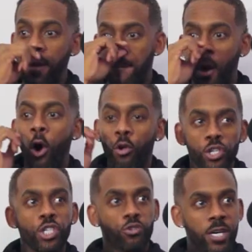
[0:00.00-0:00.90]
what I mean? But on
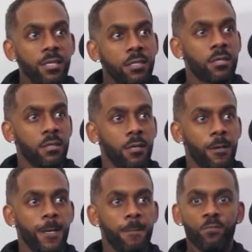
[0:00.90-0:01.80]
the streets,
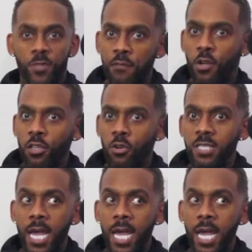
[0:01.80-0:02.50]
they've got those